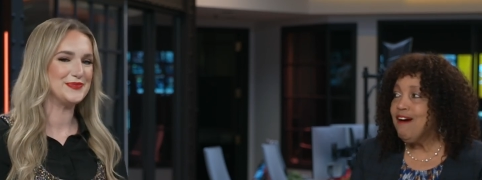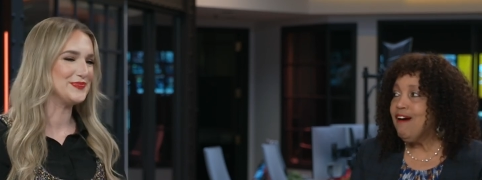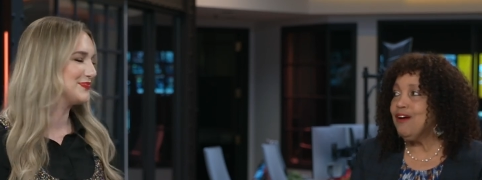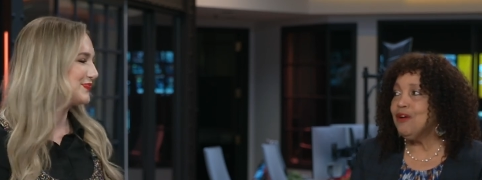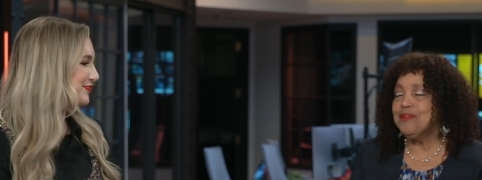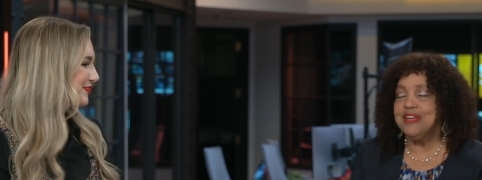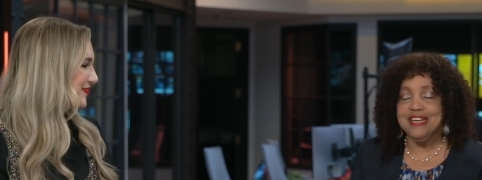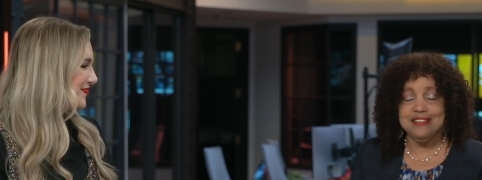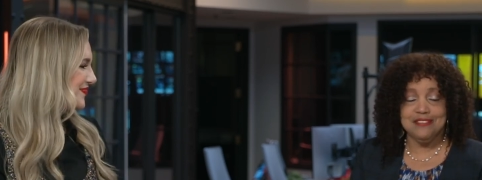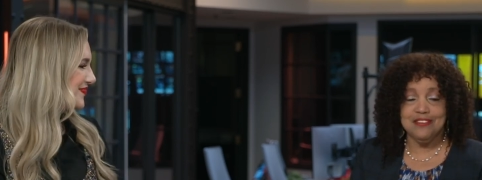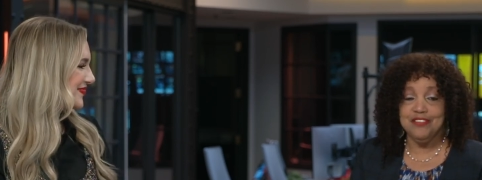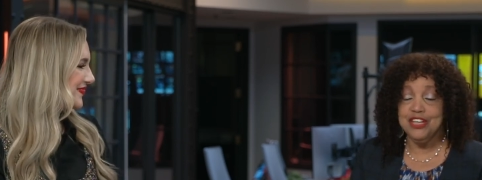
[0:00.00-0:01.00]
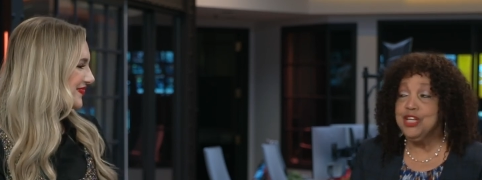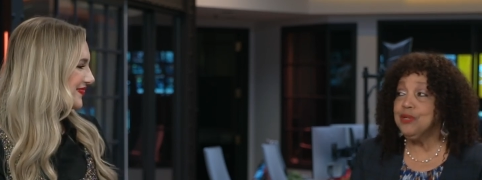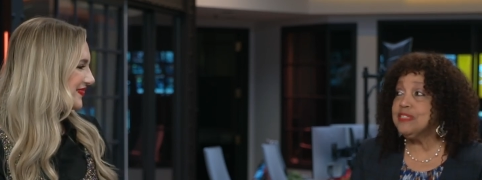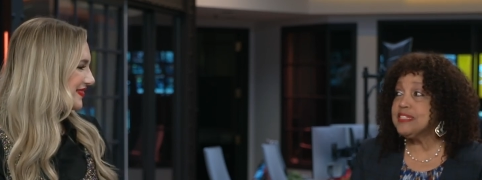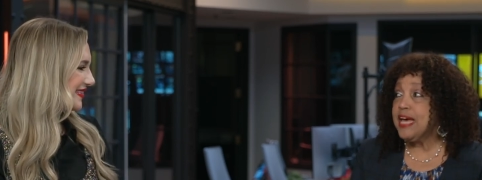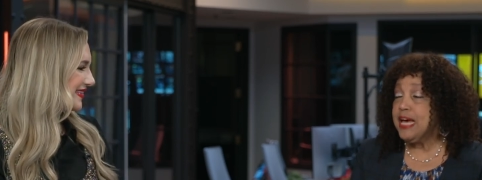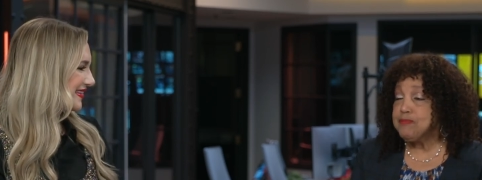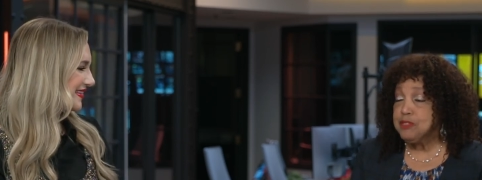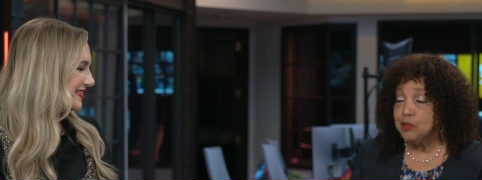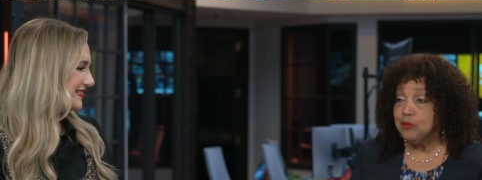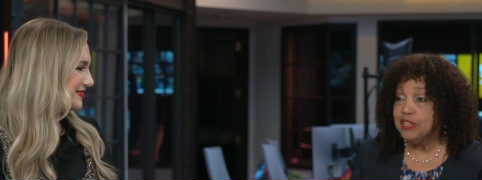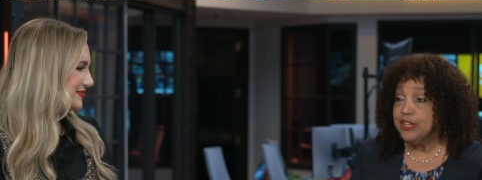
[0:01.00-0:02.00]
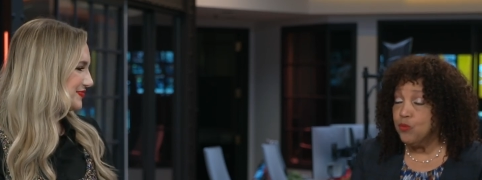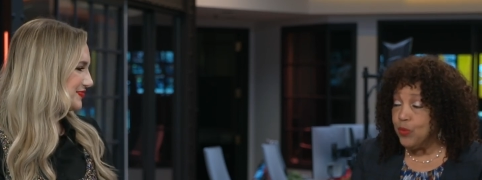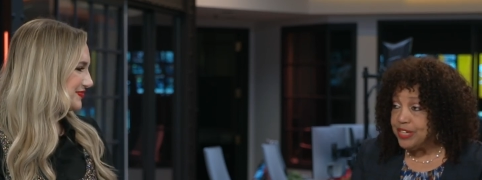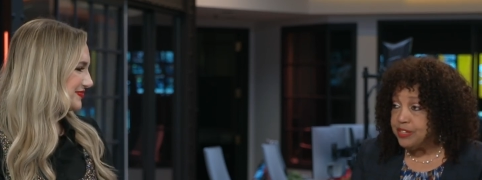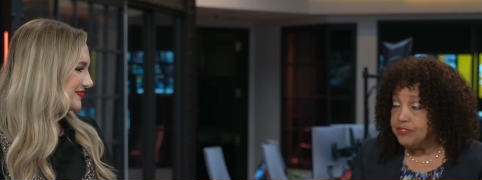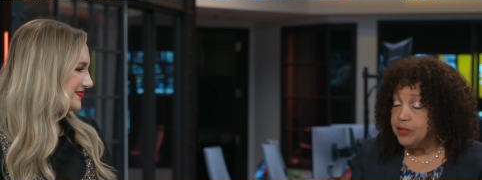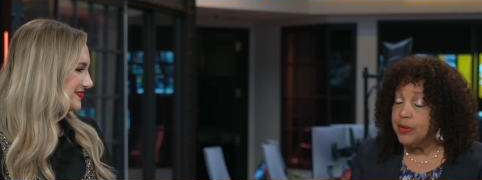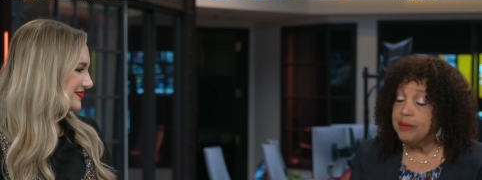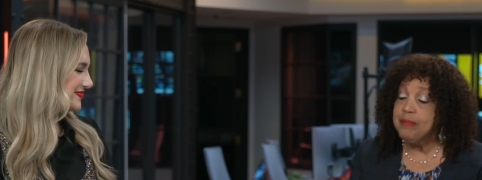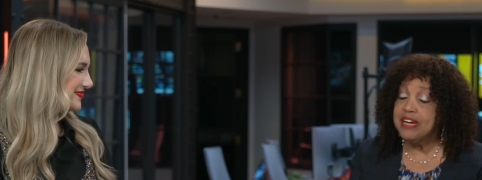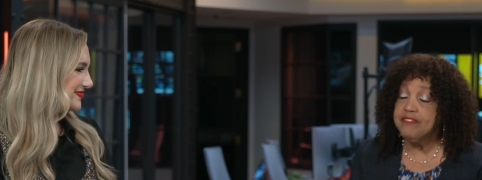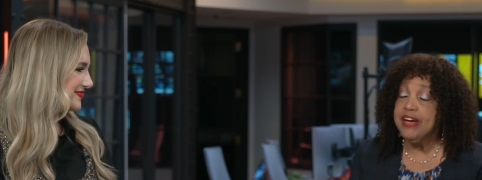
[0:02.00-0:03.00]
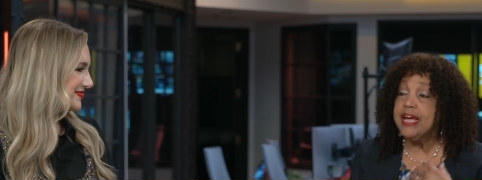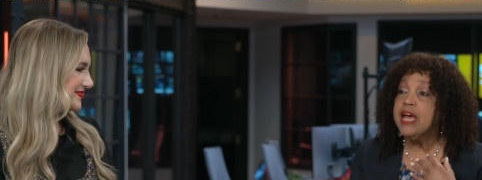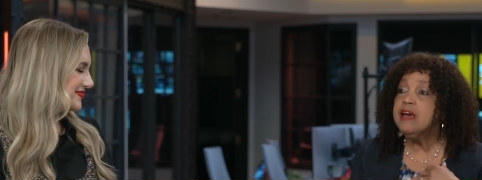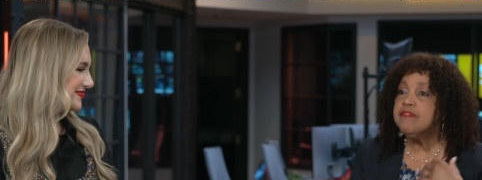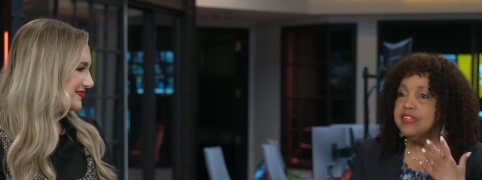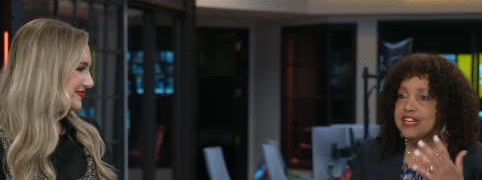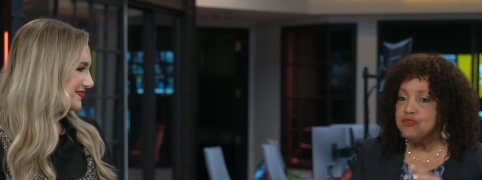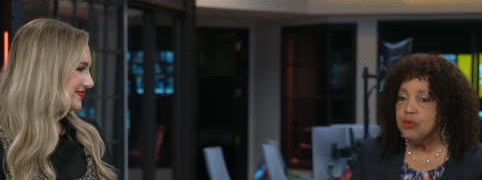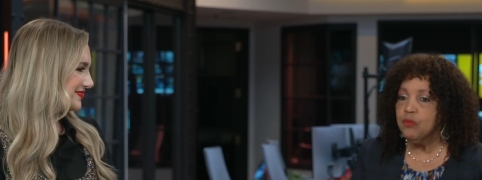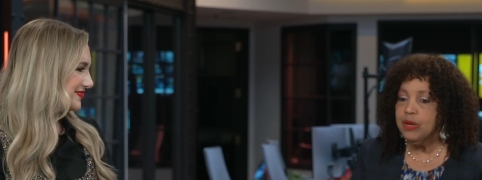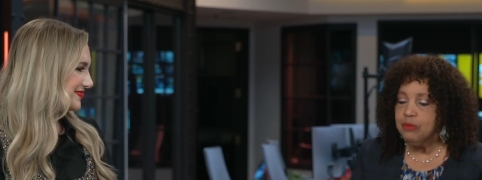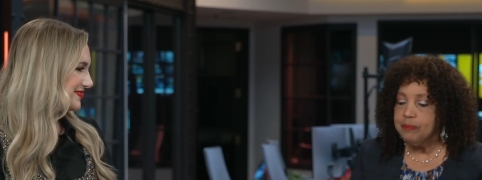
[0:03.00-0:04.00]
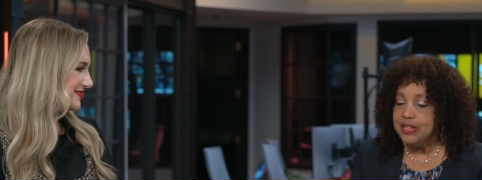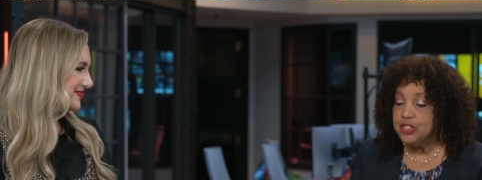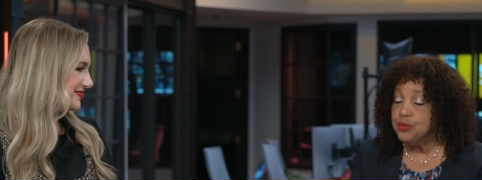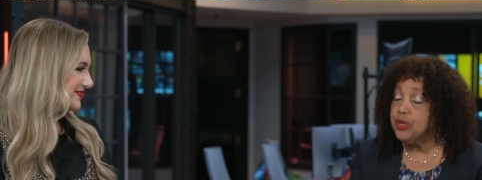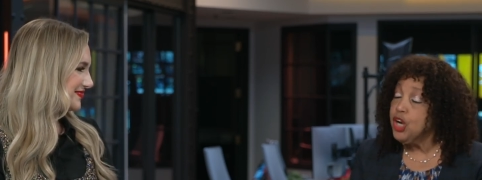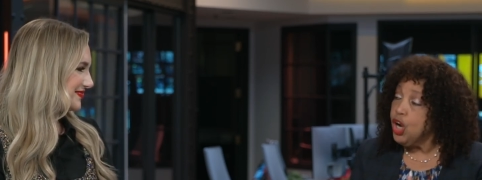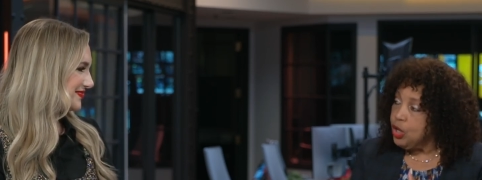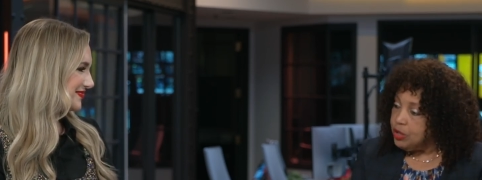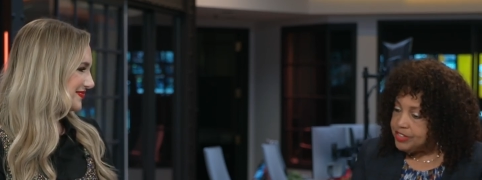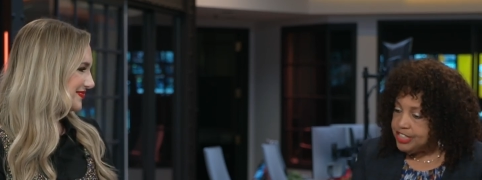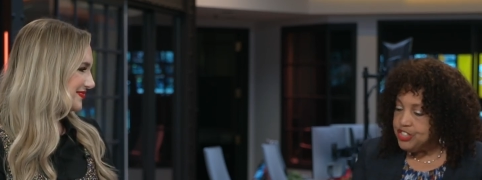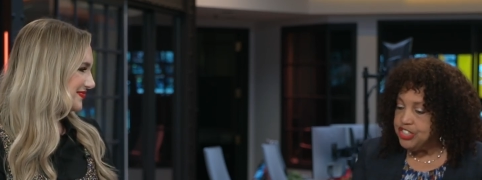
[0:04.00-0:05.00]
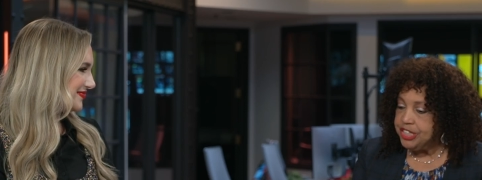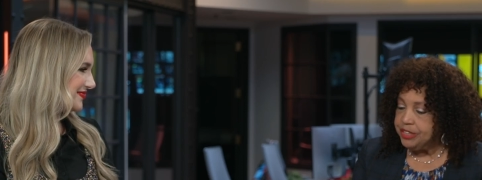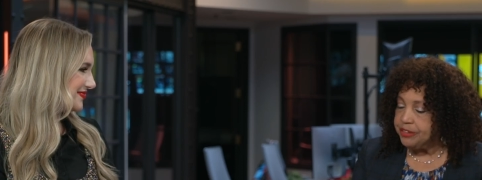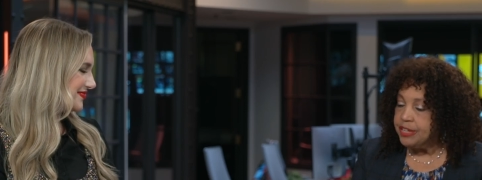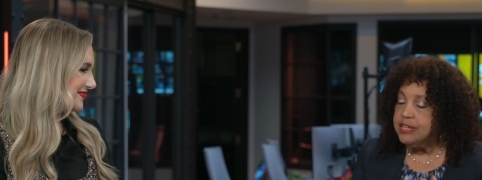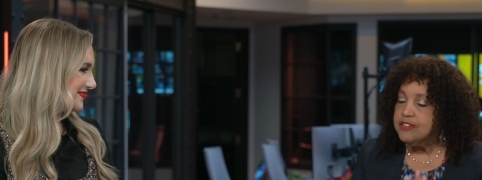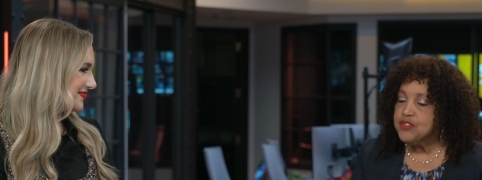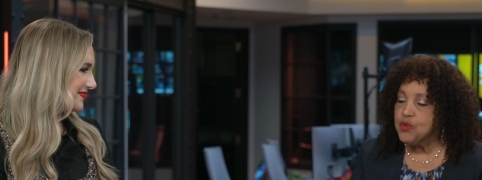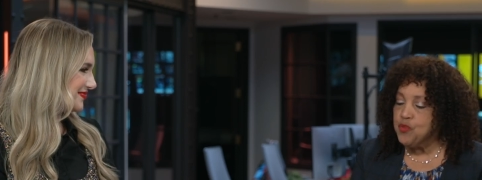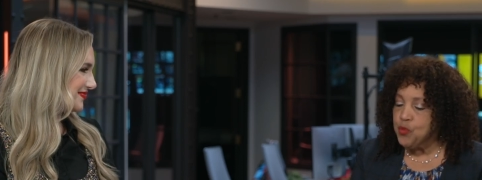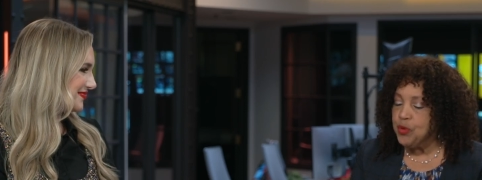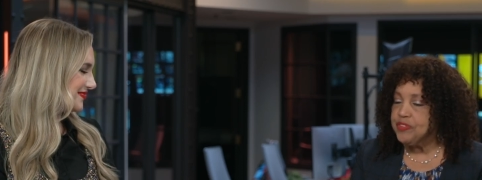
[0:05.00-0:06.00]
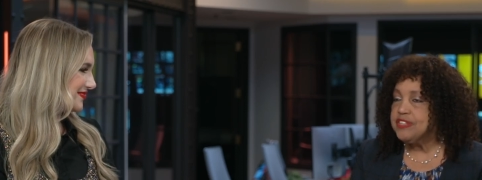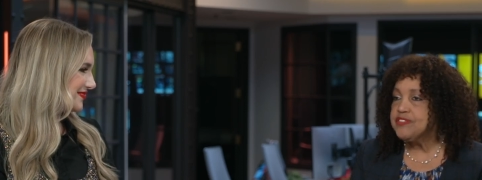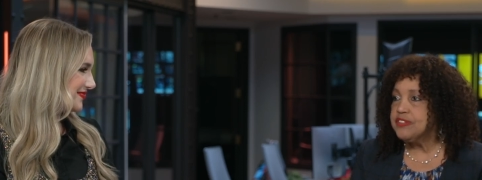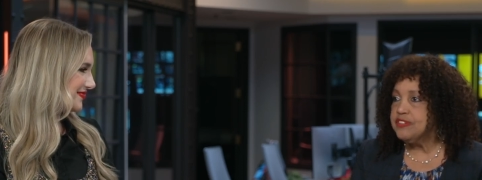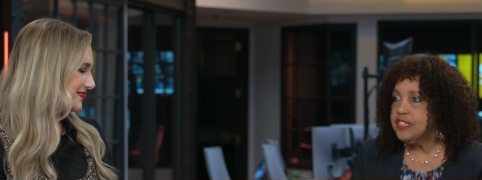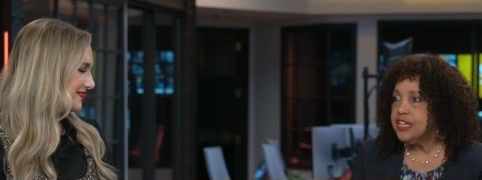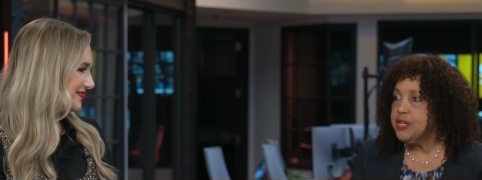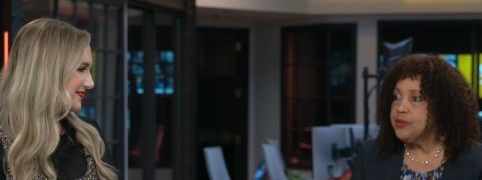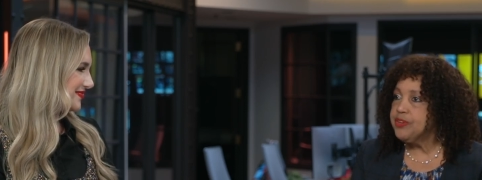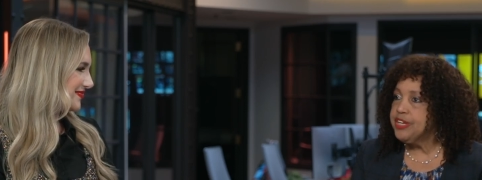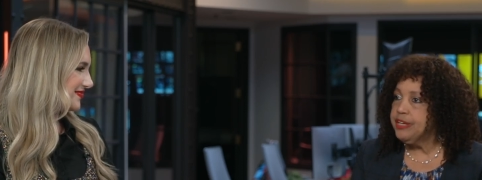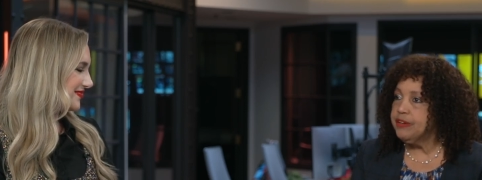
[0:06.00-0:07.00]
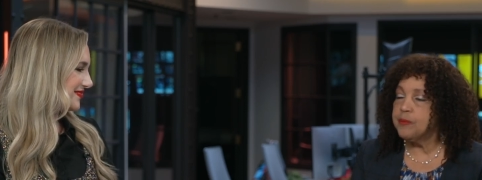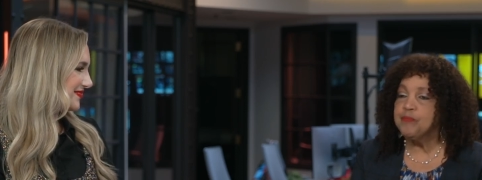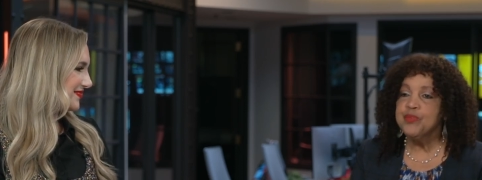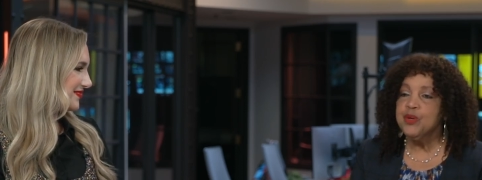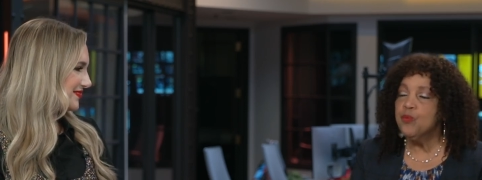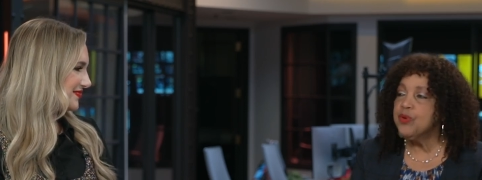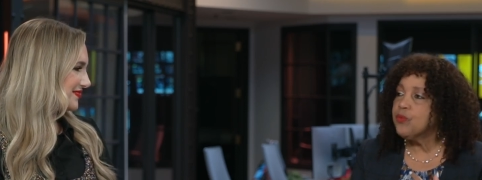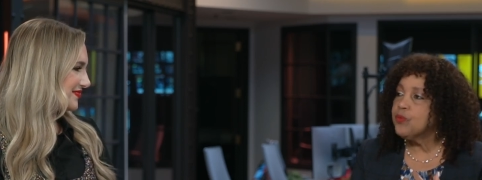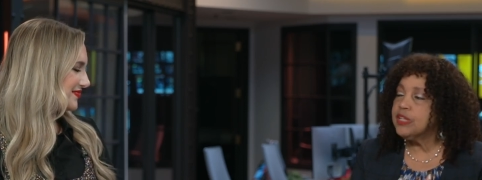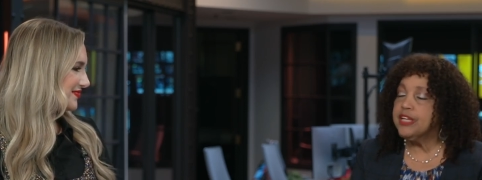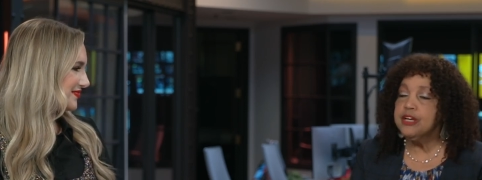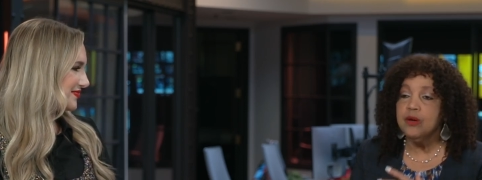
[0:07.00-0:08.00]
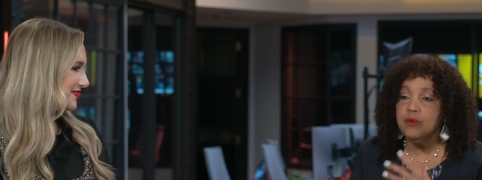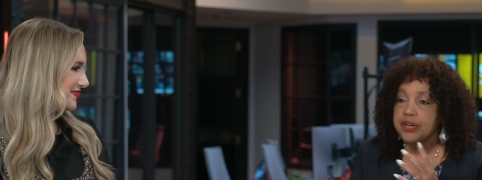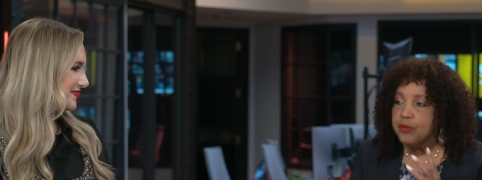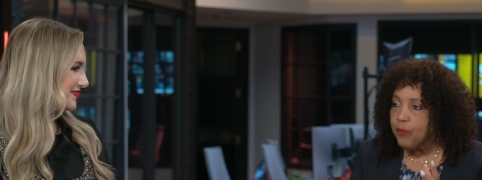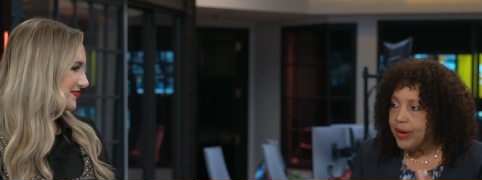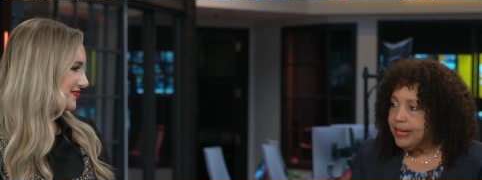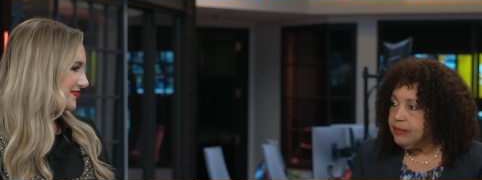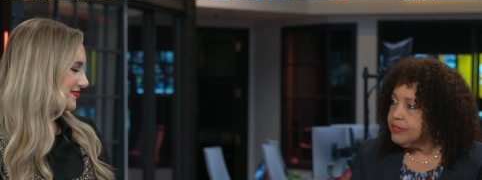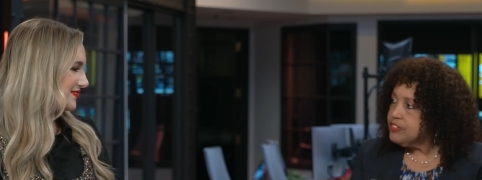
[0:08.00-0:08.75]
Speaker 1: oh yes, the video is absolutely wonderful. And matter of fact, that's what we will be doing all this year. So for this centennial year, we're really going around the